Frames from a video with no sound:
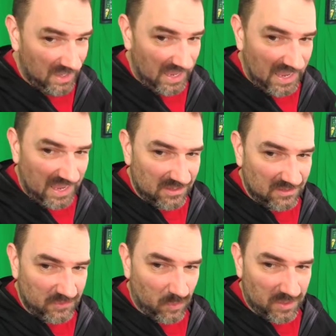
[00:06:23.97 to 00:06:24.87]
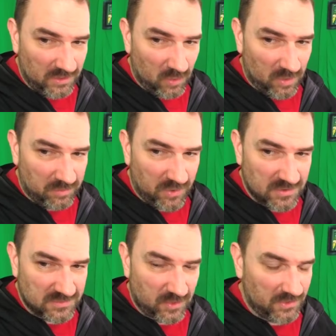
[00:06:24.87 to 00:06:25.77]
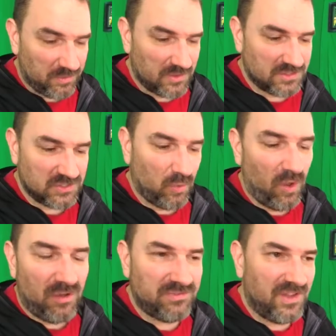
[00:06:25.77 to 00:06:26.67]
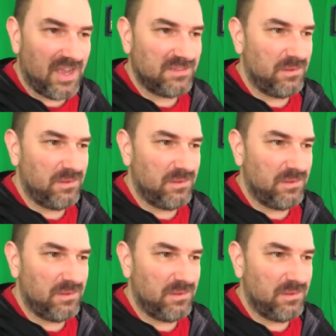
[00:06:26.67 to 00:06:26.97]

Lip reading: And if you want to know whether a person's qualified